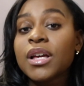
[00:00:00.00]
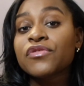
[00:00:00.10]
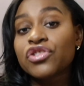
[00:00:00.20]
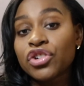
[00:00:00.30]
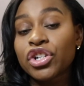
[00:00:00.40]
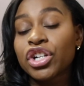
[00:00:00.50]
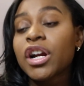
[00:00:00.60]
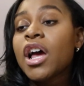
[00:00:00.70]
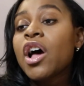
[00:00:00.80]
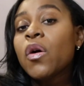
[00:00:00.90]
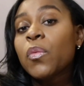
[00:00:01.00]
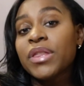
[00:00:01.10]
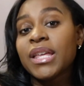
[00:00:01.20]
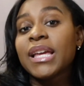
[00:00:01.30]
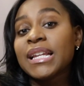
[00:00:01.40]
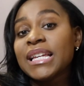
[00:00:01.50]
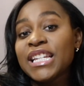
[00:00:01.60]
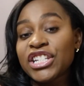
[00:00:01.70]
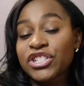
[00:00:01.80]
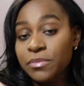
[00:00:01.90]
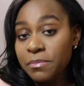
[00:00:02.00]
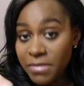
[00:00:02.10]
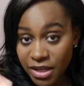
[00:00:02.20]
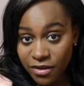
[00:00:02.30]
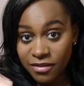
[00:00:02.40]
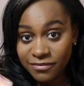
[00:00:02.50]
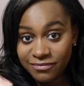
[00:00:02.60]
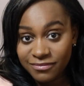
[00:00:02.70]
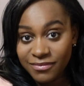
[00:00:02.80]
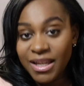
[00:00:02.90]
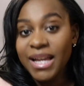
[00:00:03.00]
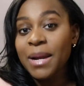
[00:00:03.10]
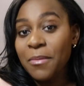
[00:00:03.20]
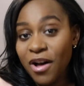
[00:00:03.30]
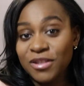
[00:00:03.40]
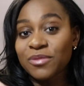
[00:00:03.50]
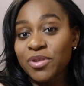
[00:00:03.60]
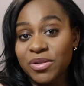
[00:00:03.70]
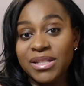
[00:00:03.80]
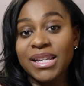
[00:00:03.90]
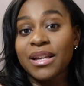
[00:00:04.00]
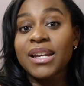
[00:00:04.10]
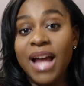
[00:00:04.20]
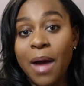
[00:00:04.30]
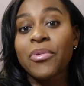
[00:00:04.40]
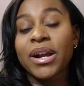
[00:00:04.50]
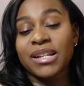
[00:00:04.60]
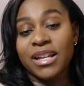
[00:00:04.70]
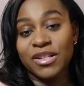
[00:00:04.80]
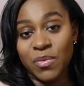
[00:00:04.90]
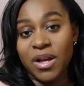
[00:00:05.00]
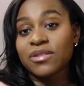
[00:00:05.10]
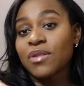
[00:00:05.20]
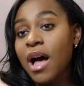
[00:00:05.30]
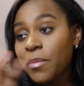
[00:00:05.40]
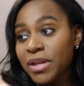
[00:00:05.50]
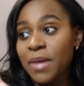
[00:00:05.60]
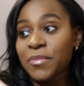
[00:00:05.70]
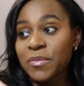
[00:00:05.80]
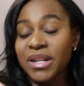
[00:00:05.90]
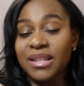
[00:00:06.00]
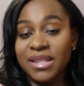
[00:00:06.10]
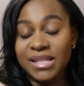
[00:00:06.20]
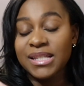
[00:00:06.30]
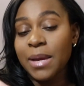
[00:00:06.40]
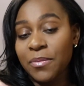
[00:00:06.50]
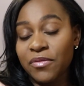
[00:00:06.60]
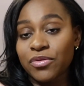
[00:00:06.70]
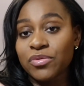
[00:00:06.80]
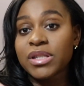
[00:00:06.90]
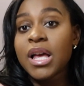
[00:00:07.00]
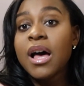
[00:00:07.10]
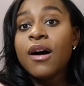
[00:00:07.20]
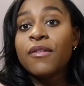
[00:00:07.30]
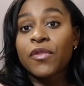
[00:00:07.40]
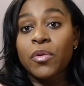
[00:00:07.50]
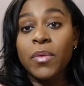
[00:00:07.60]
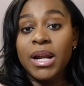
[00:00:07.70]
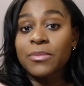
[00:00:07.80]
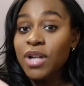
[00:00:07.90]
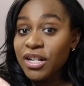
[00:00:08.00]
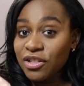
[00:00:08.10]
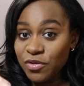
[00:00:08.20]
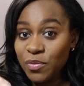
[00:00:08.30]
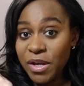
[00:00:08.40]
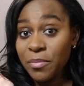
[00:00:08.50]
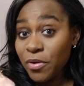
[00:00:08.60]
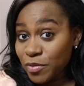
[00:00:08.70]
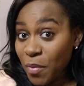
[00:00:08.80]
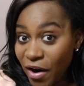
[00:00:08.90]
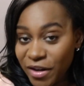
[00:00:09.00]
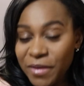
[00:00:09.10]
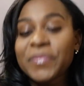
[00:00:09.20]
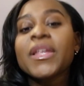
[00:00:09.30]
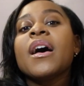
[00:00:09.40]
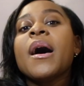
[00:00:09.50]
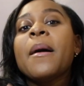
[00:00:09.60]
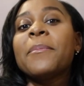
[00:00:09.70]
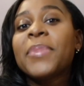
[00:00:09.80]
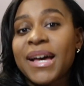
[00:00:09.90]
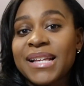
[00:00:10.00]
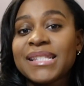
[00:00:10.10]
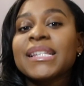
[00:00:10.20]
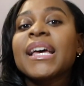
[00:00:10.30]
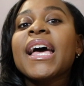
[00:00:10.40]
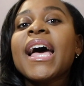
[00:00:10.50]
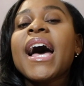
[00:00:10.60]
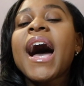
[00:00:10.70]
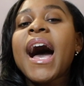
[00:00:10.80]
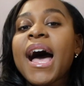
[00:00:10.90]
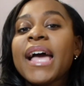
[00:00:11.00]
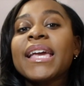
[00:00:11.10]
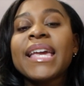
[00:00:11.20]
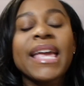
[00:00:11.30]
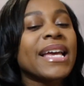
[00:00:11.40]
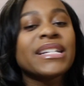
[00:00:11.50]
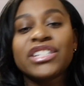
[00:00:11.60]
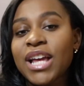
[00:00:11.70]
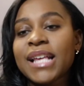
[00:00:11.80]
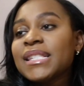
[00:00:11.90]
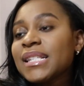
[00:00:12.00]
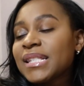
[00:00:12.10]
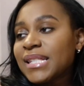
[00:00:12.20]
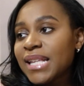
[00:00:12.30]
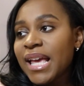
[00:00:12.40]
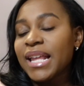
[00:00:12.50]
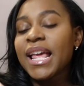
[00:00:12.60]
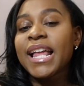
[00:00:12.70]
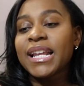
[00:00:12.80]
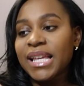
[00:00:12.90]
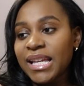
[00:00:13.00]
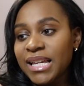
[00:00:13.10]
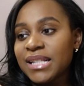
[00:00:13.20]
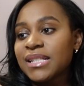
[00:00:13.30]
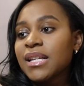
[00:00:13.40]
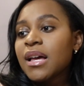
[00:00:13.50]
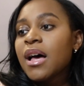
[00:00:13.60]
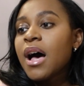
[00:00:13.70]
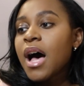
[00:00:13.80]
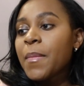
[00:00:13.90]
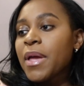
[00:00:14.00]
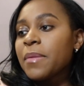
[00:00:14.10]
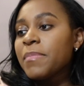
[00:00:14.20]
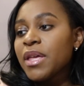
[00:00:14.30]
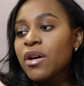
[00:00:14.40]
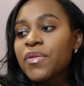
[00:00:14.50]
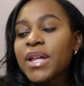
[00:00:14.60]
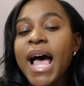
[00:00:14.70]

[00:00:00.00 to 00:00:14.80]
of sugar within each meal. And I'm also noticing non-pregnant as well. So I'll be implementing these type of rules for when I'm trying to lose weight postpartum. But I can't just sit and eat um, a meal that